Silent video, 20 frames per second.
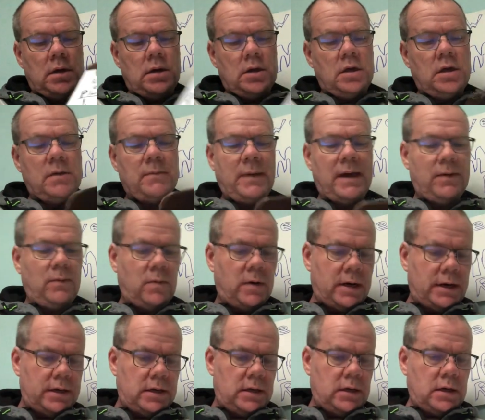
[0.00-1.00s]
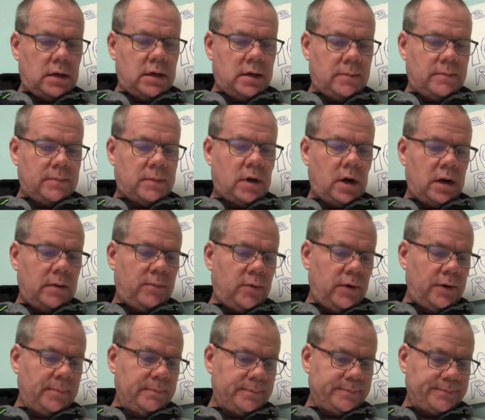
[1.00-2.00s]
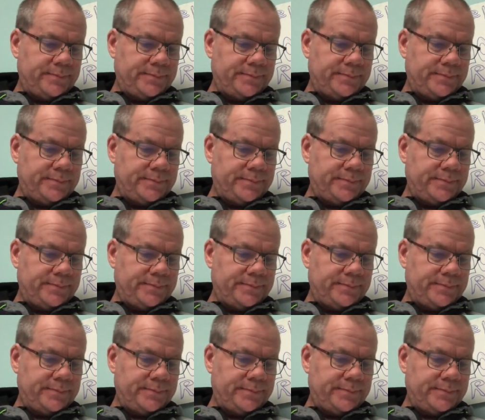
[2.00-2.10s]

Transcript: You might want cardboard,